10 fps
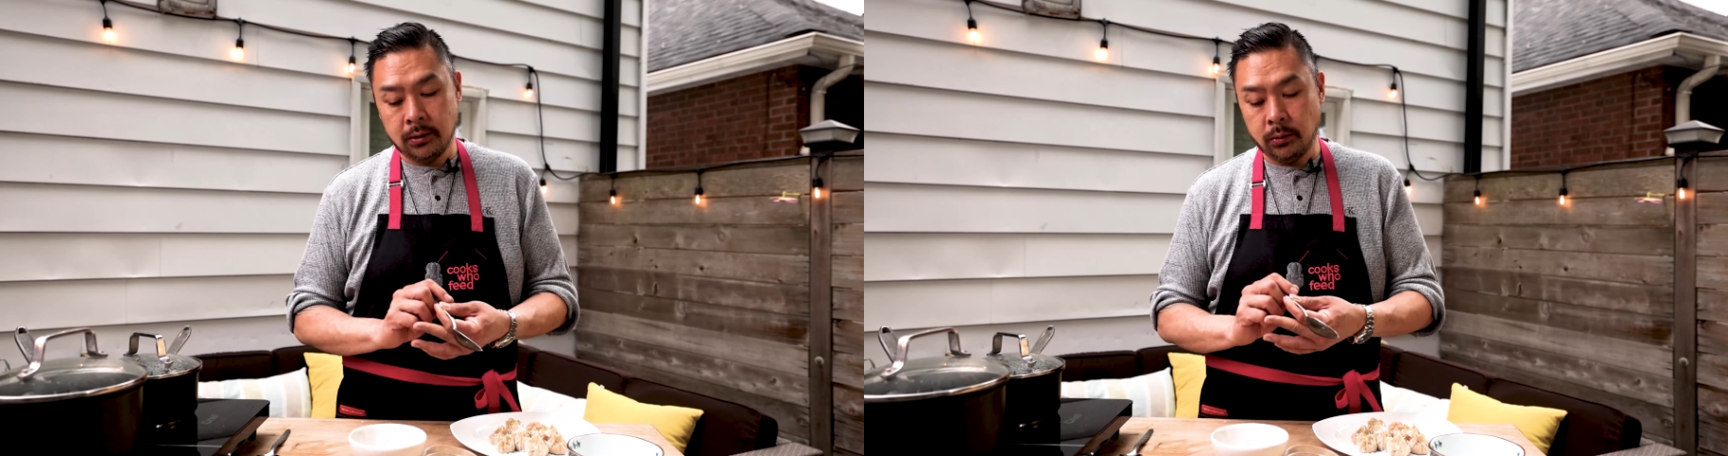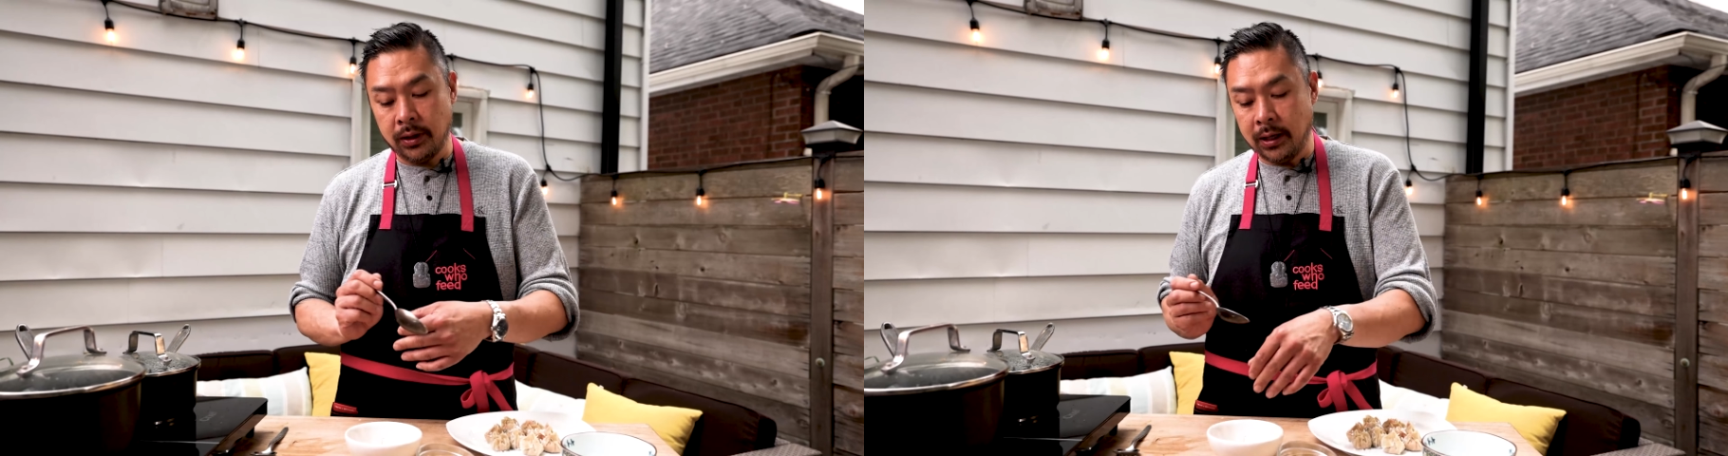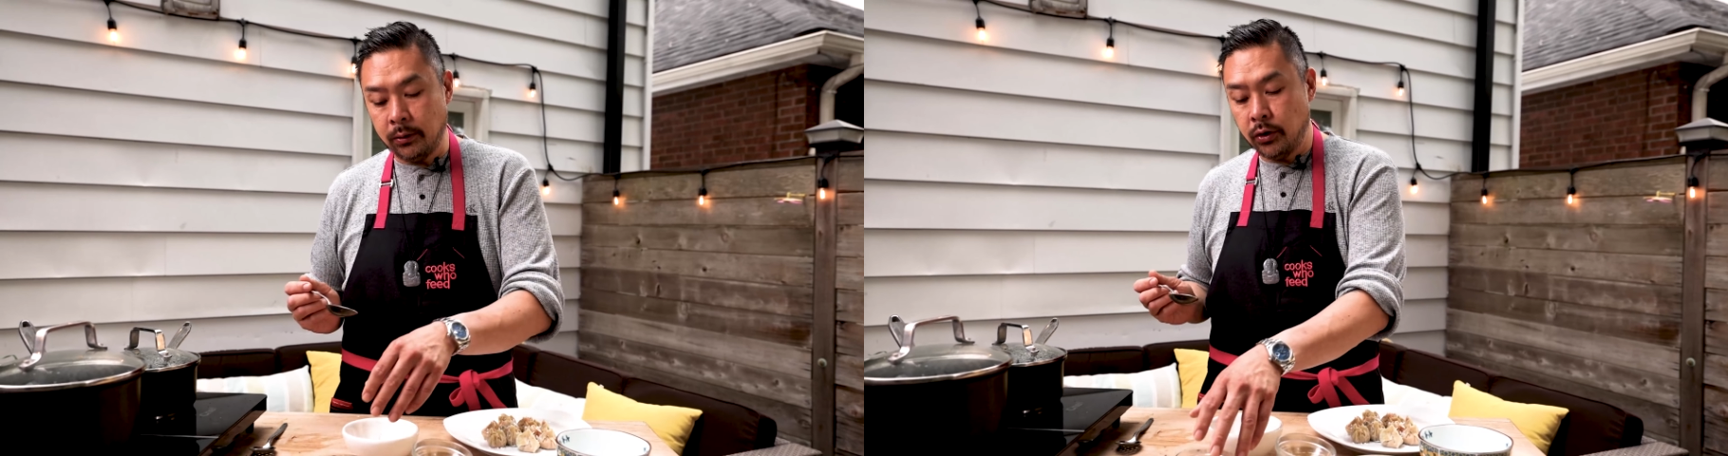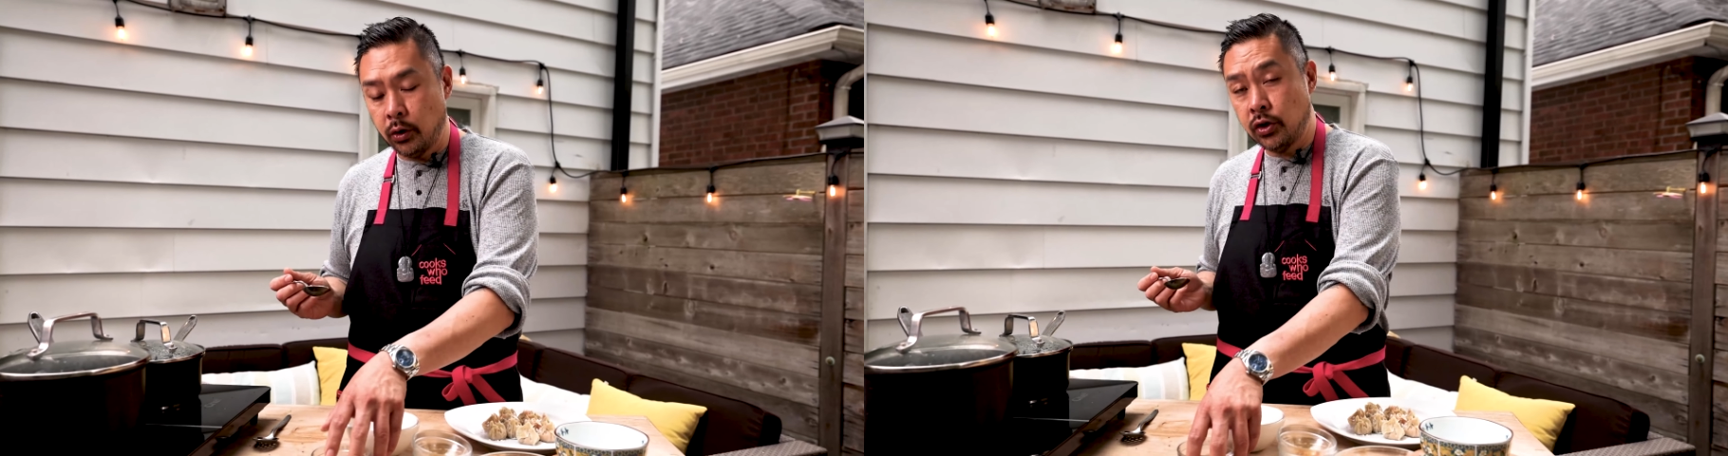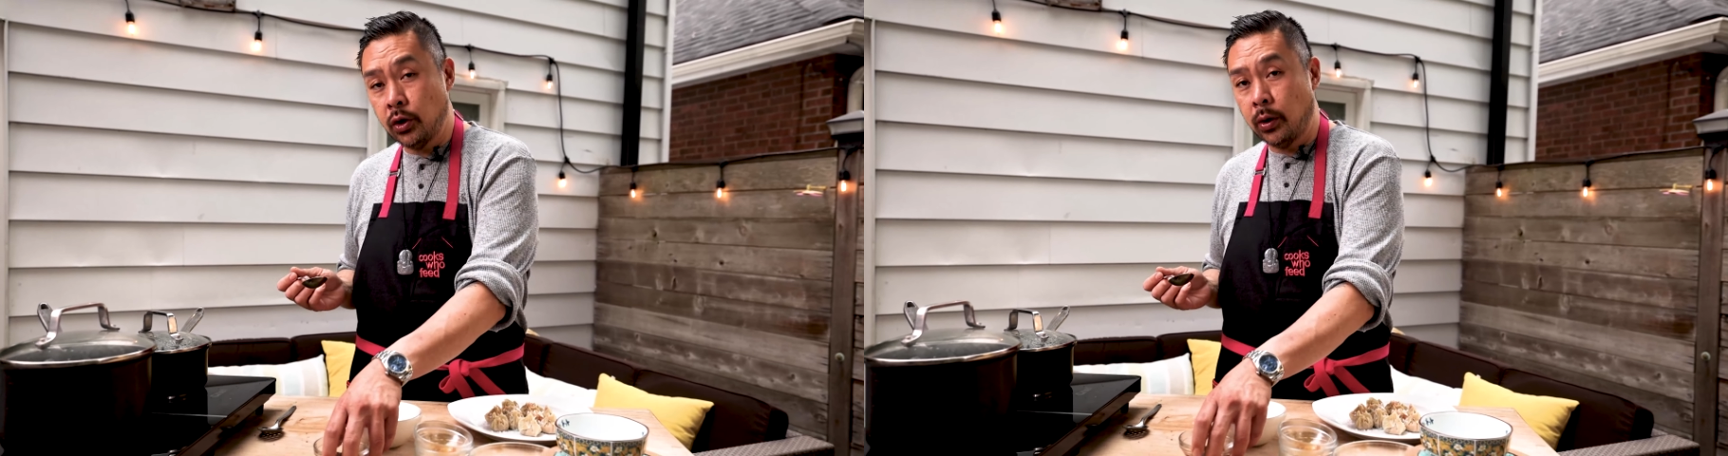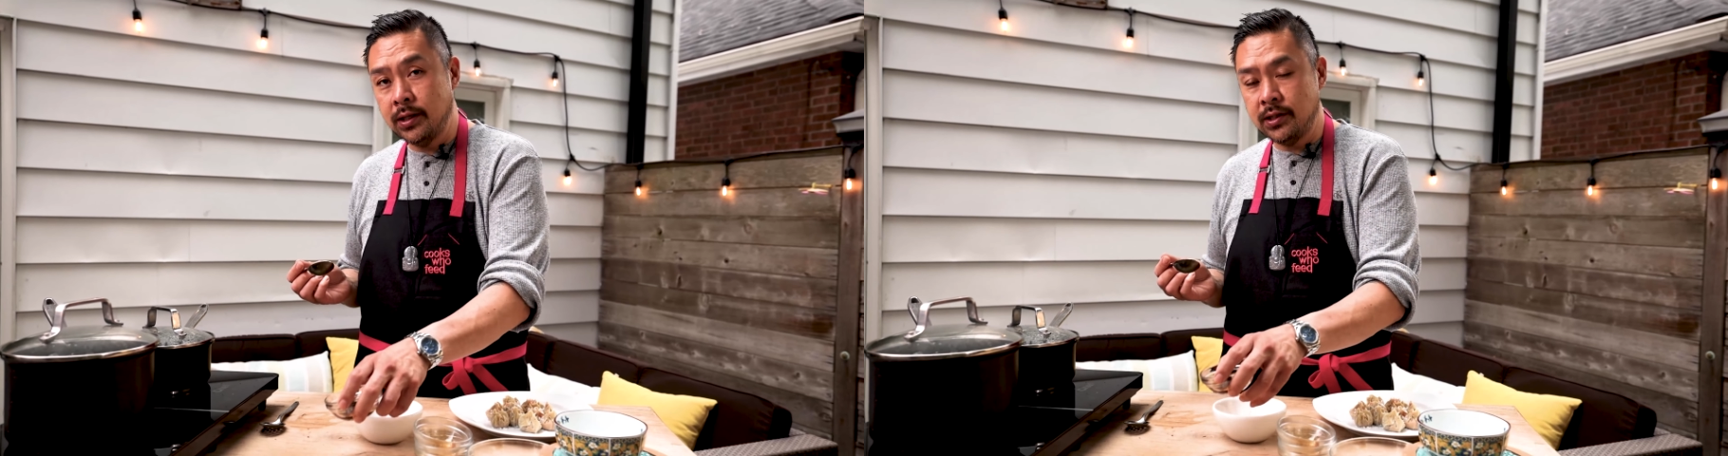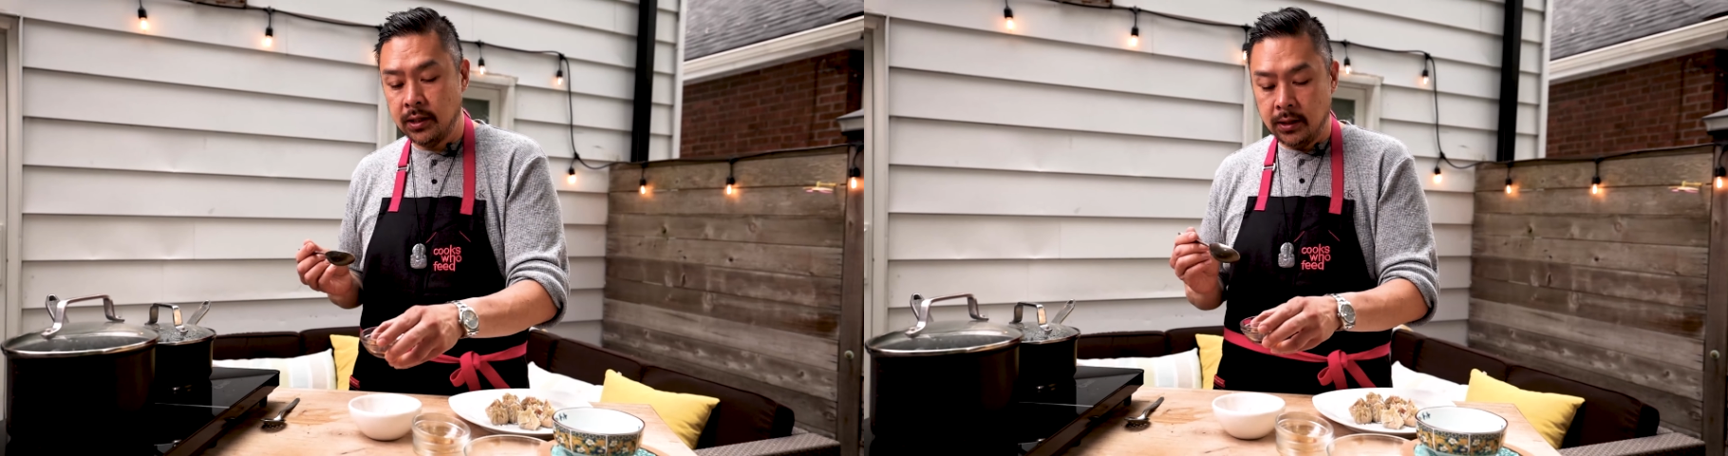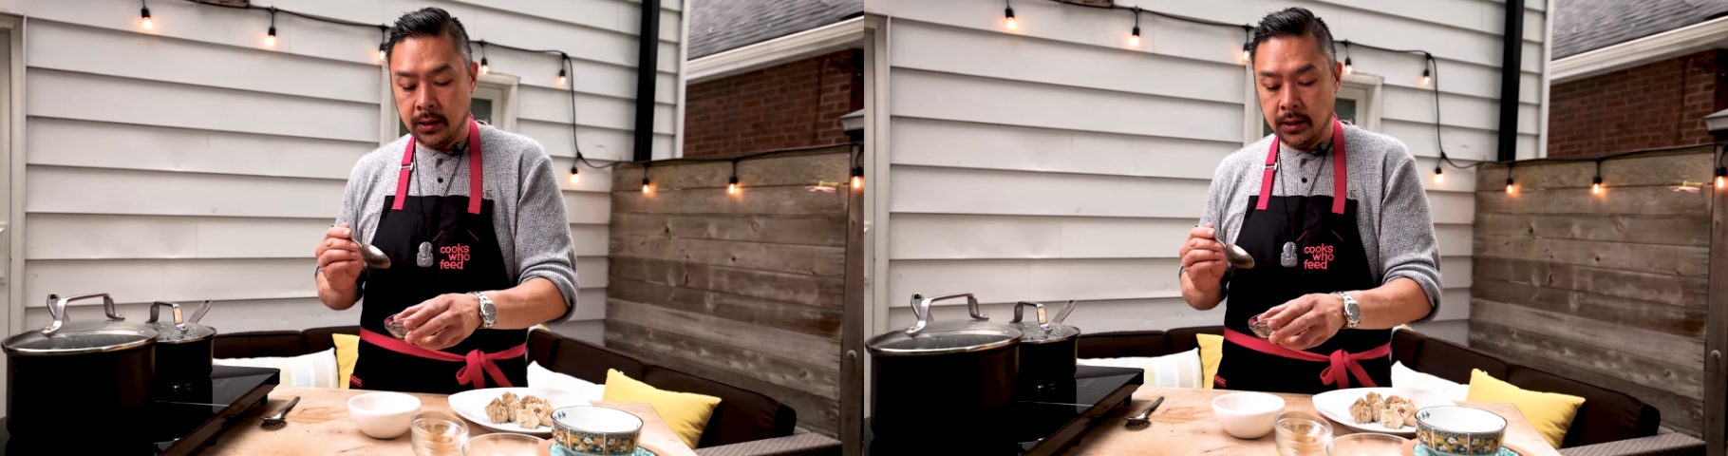without your choice